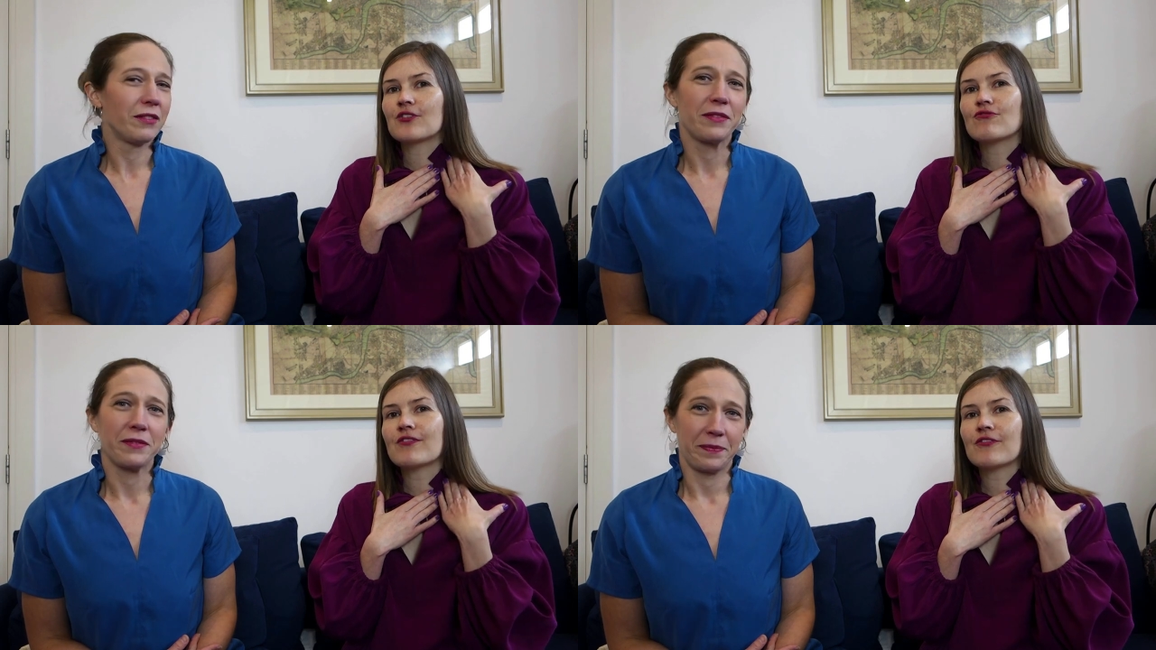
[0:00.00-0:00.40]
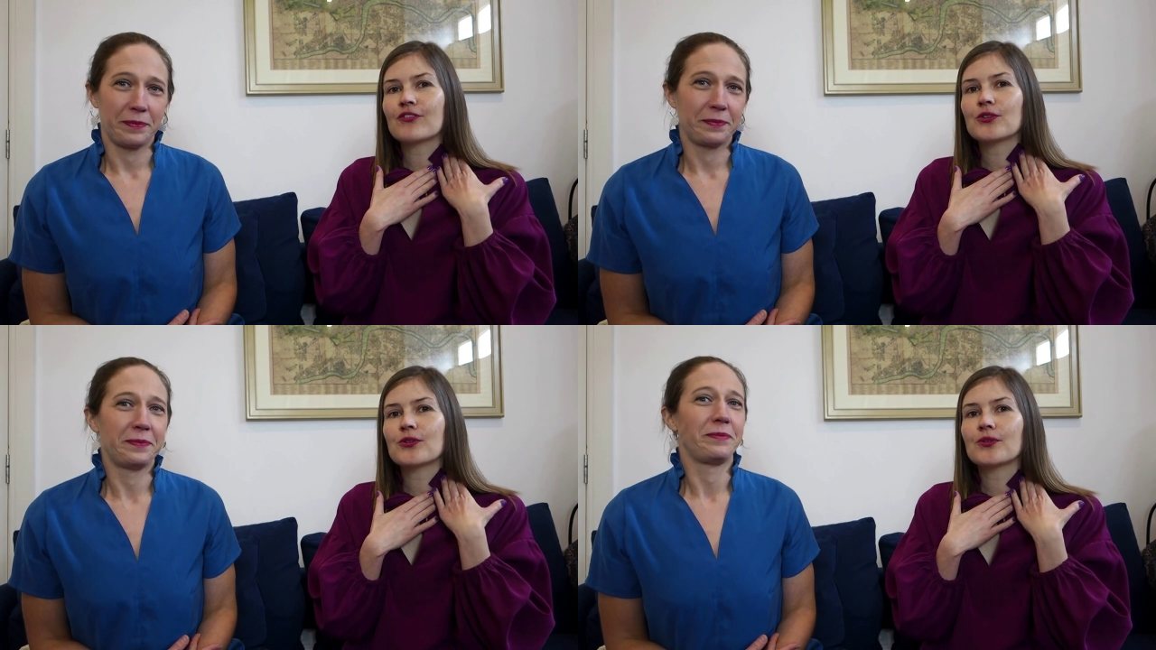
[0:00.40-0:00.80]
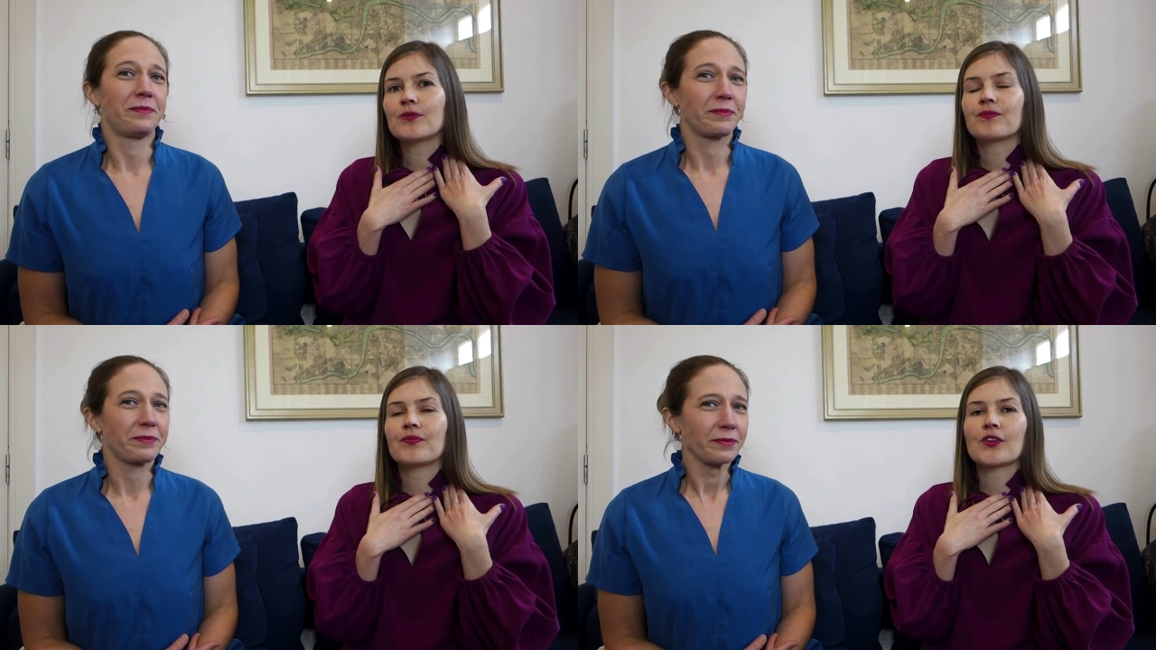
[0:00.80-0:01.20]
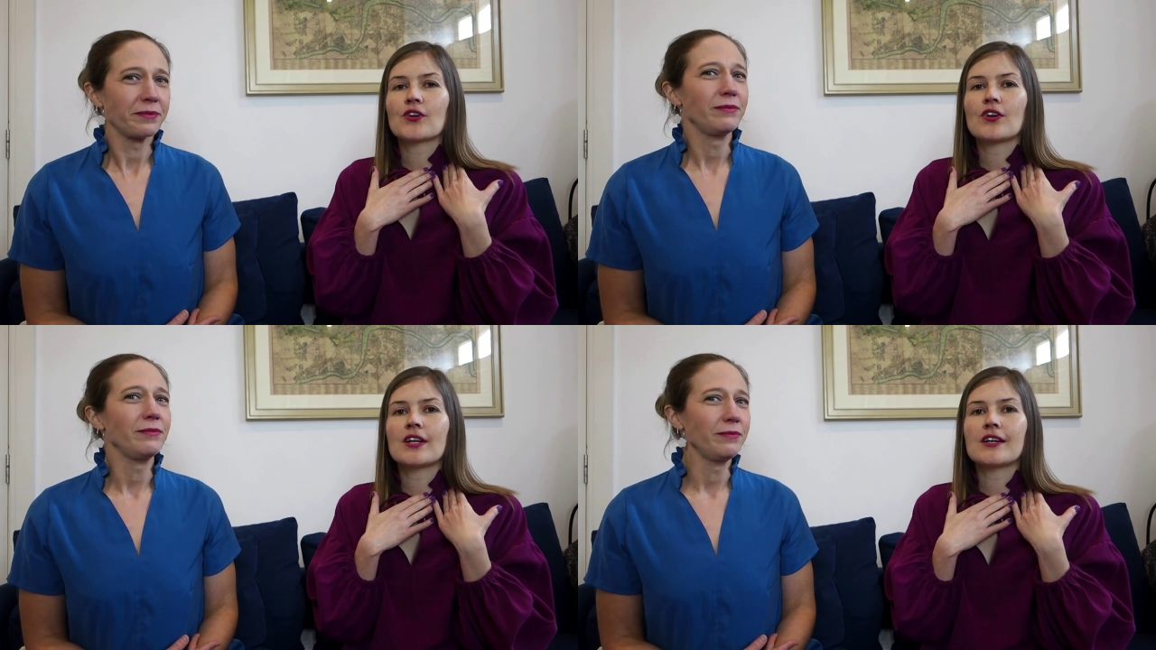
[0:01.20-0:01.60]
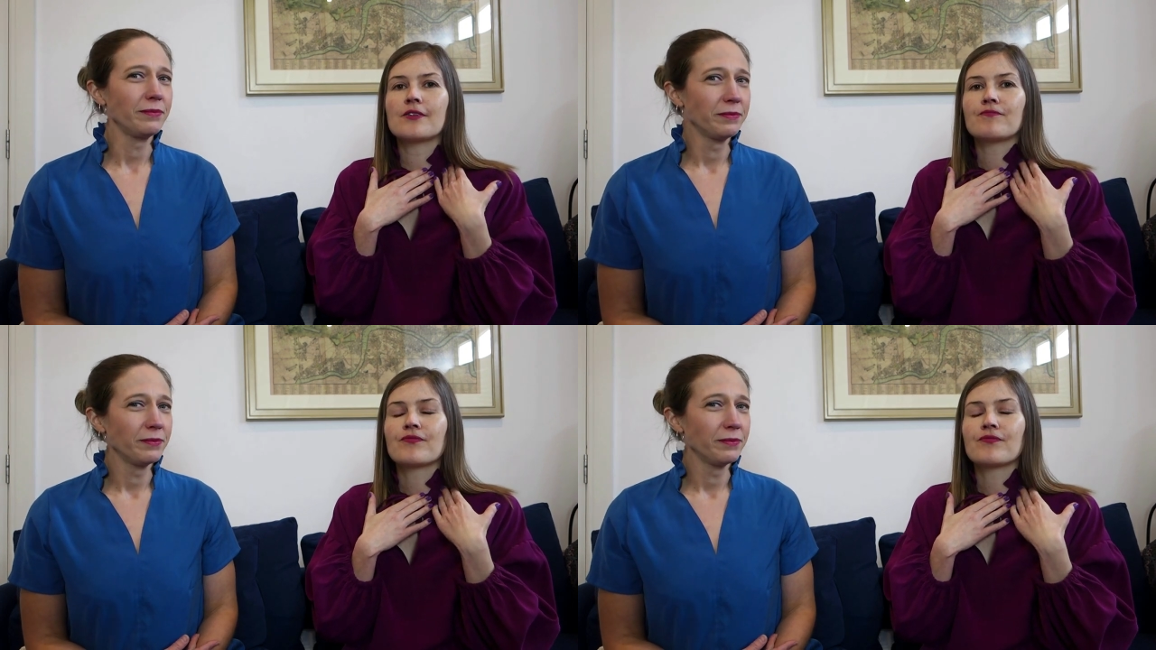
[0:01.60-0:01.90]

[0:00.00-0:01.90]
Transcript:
Speaker 1: ruffle collar